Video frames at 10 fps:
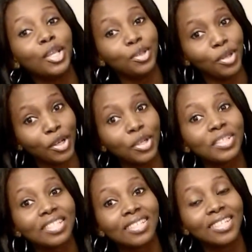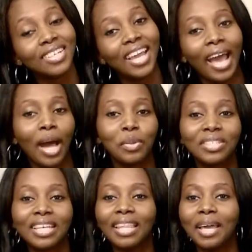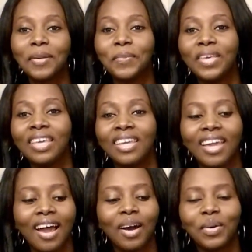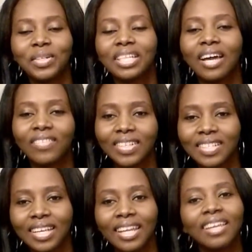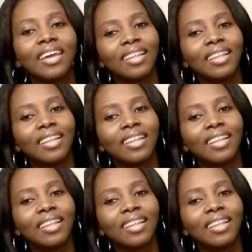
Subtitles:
you curse. I would say, like me, I always have this thing,